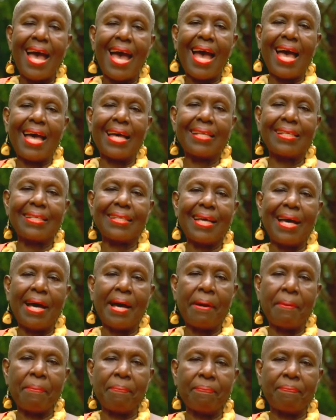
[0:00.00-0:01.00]

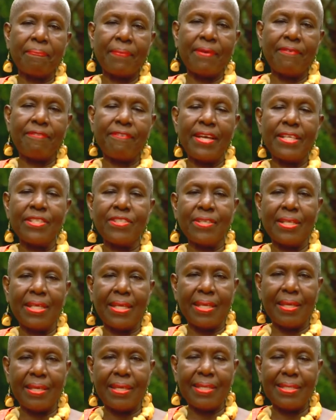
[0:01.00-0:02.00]
And
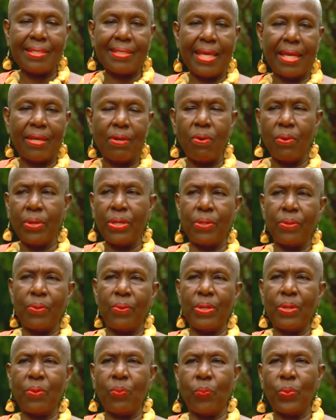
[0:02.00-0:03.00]
eventually he said, oh, you
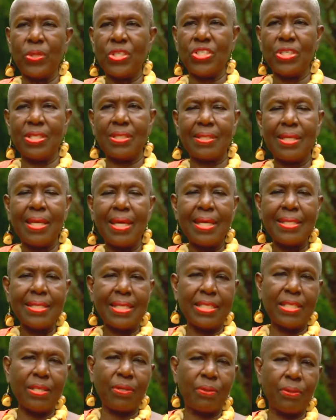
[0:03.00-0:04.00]
know, he wishes
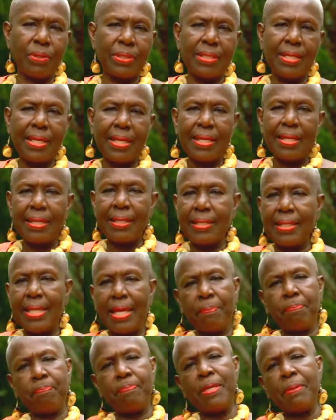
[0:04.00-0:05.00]
that he could
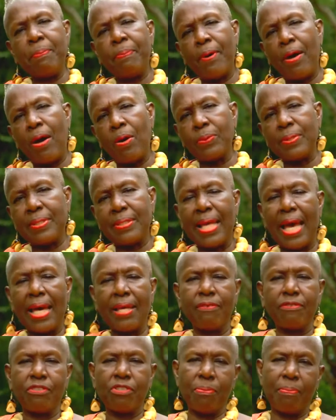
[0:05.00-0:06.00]
let people
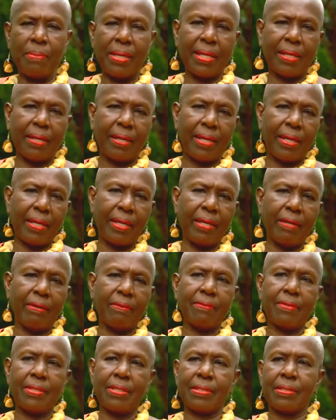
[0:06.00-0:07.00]
outside of Jamaica
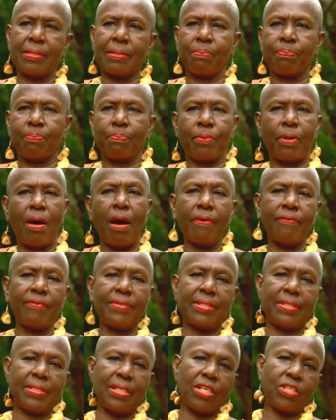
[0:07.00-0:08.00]
hear this
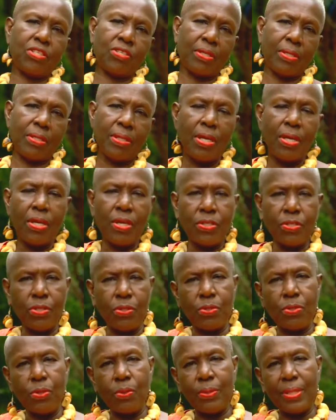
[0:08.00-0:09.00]
conversation
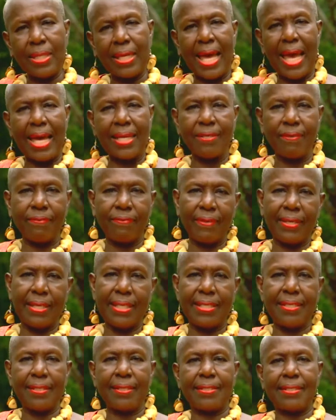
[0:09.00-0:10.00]
to know the kind of
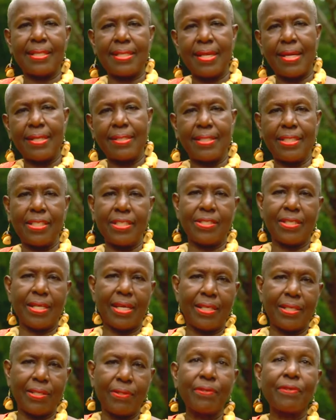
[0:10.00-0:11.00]
idiots that are teaching
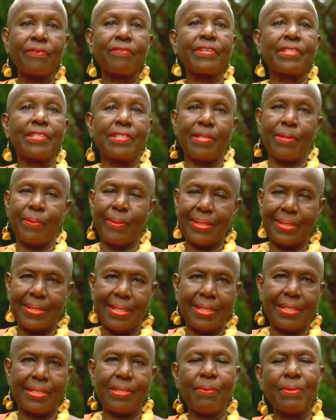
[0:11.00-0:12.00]
at the University of the West
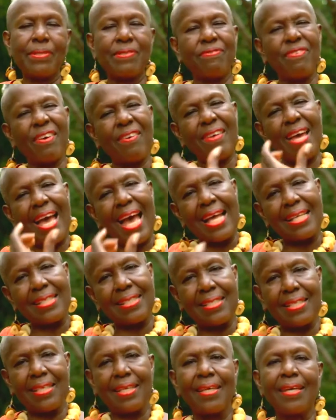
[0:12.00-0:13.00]
Indies. He was very
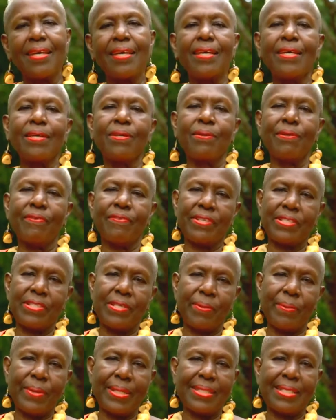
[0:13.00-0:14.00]

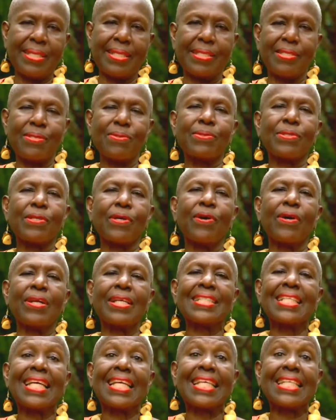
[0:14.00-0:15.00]
anti-University of the West Indies. He used to
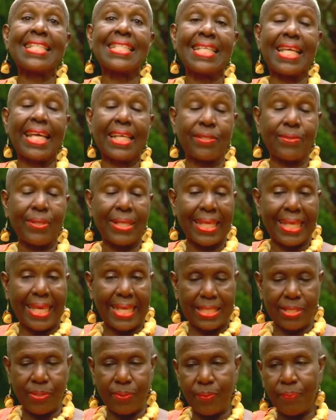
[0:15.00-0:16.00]
call it an intellectual
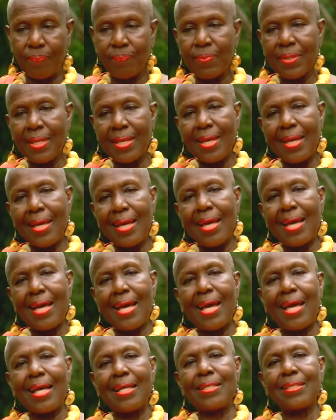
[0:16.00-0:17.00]
ghetto.
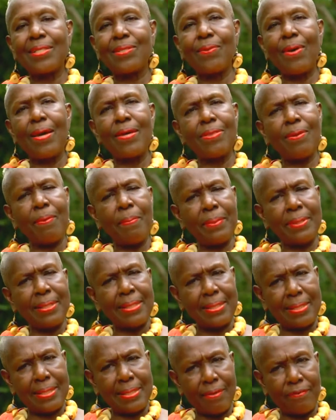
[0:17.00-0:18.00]
And so I thought, well,
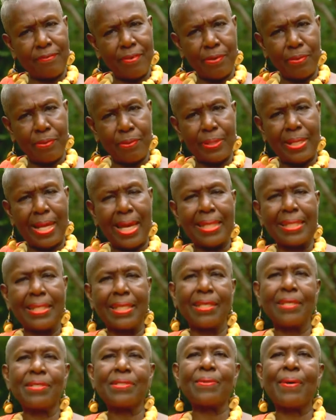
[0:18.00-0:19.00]
this is a very good
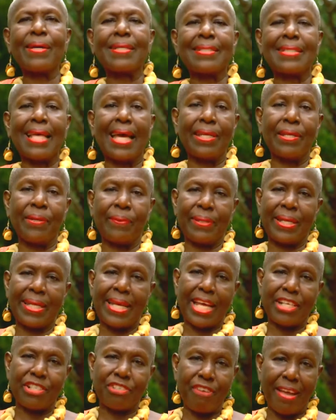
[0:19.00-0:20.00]
idea. So I sat down
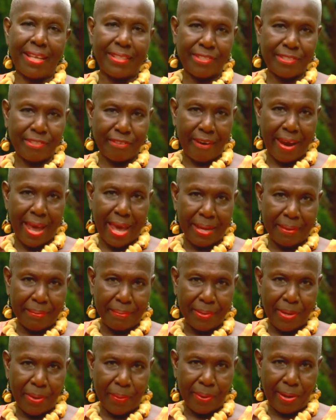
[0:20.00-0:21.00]
and I
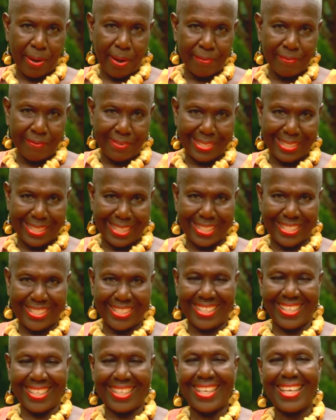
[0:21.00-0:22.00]
transcribed our
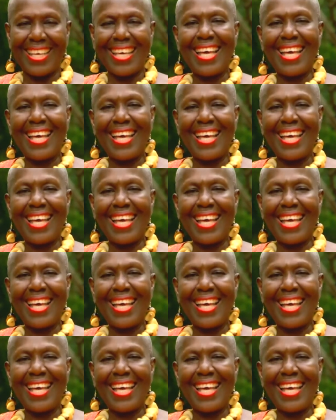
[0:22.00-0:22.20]
conversation.